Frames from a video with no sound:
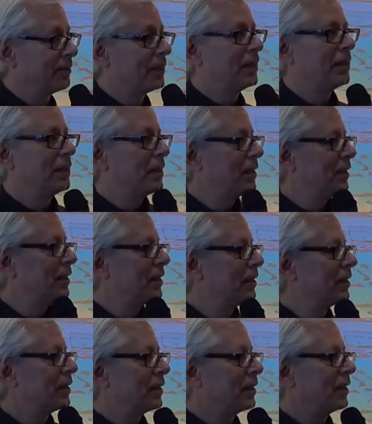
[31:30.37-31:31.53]
It's part of
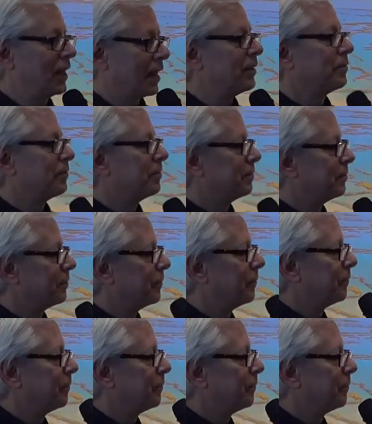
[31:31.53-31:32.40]
yeah. the story.